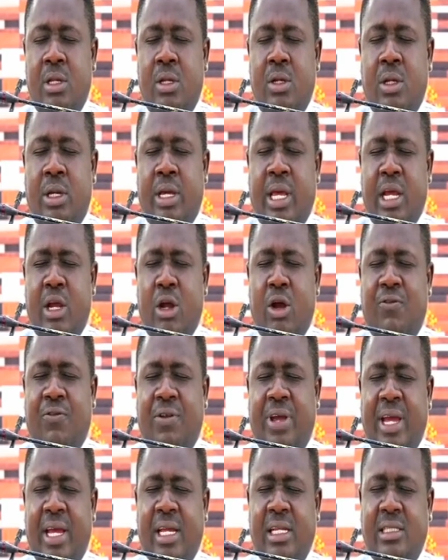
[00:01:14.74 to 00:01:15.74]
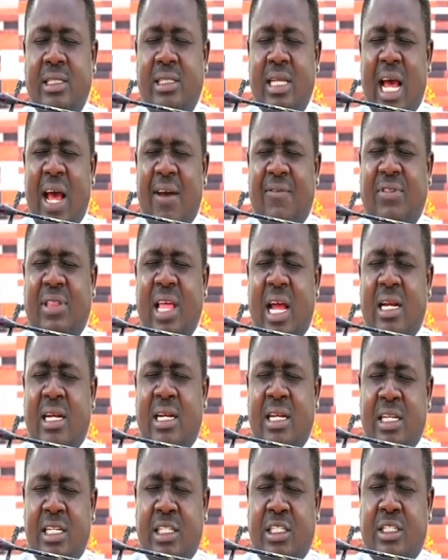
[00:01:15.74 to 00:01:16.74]
King of Kings, after
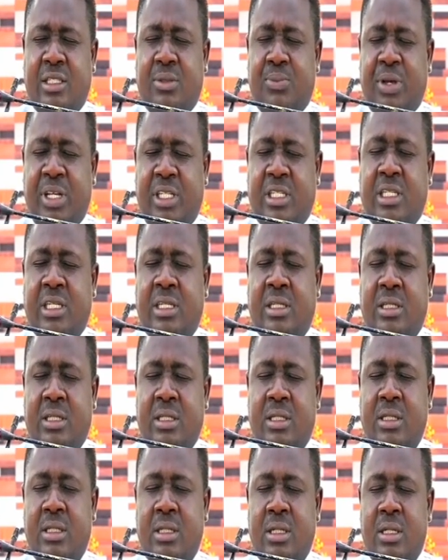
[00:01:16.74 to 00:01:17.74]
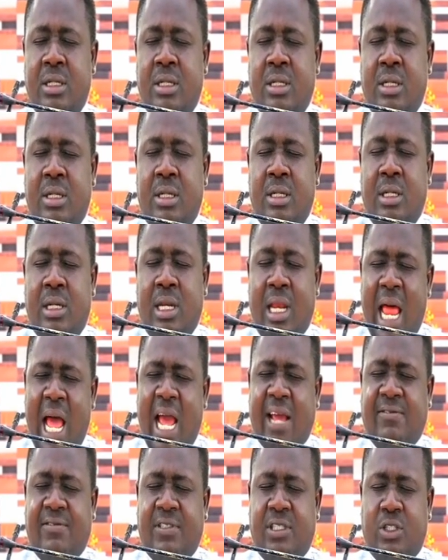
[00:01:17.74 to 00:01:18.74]
this meeting,
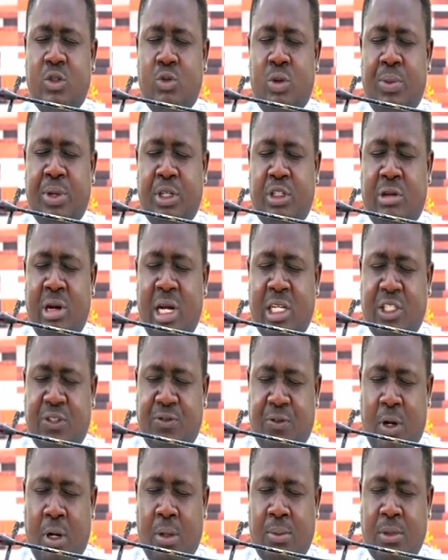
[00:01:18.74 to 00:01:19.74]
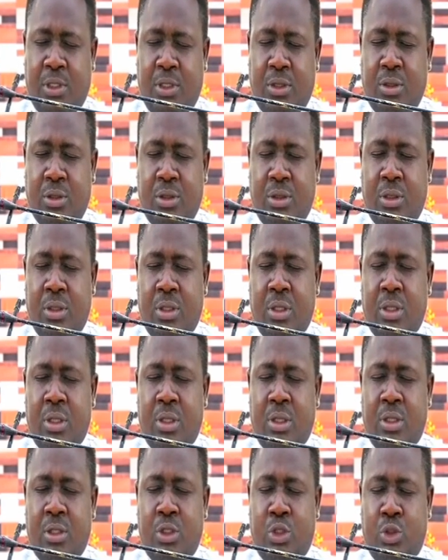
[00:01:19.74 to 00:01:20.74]
lives will be transformed
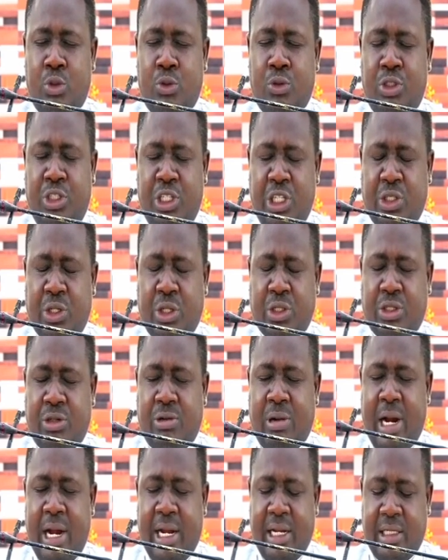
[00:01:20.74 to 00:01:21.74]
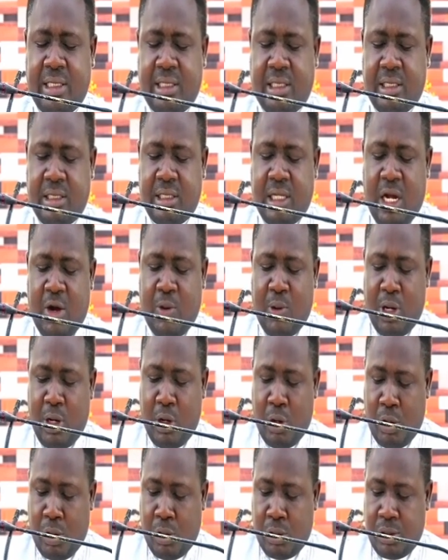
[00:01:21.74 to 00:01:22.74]
through Jesus Christ, our
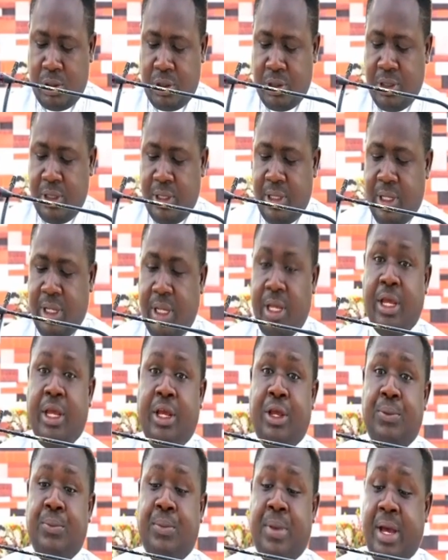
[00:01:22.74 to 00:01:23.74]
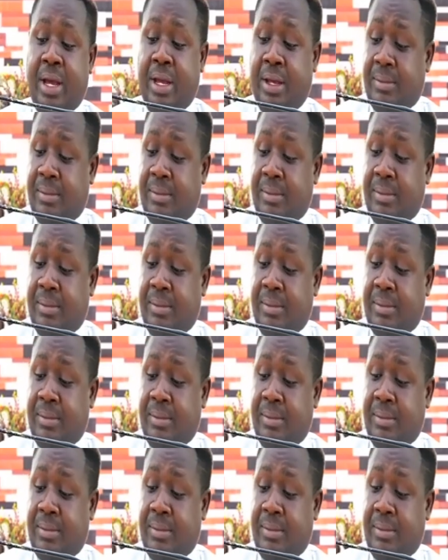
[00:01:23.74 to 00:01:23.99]
Lord. Amen.